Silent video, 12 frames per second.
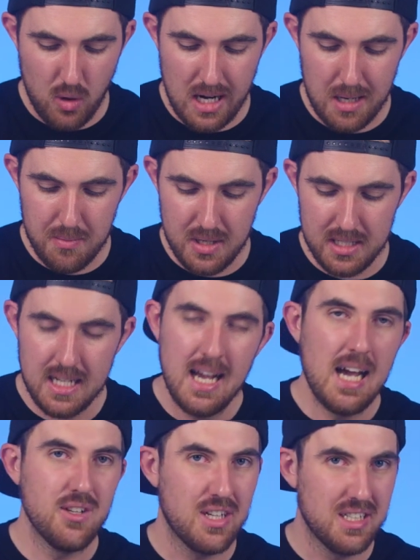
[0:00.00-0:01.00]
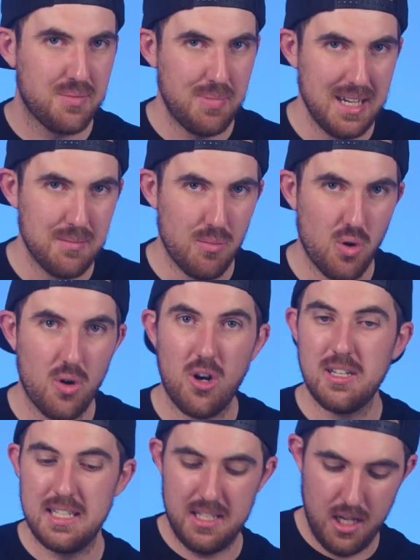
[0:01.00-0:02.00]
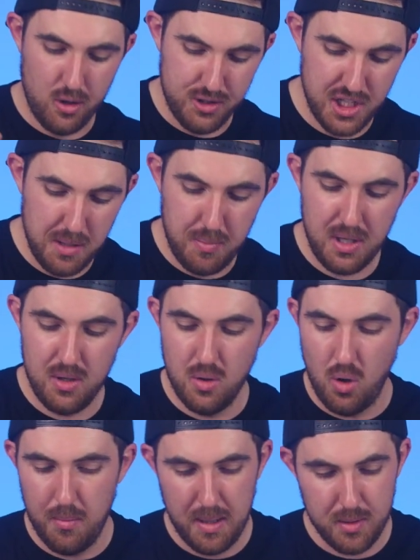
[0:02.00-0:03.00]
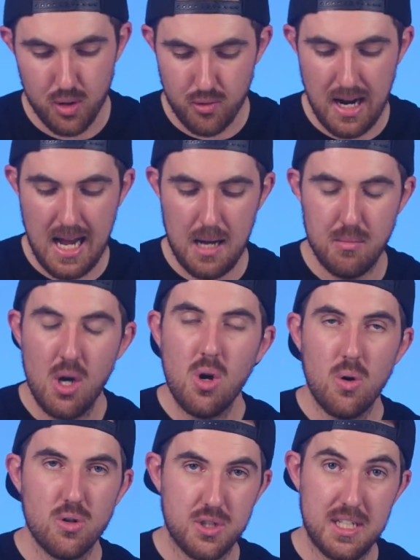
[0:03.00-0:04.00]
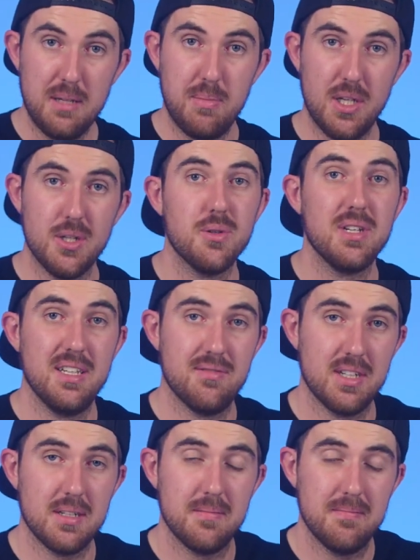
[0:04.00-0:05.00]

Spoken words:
quite a bit and you can spend more on, let's say, your GPU or maybe your RAM or CPU even.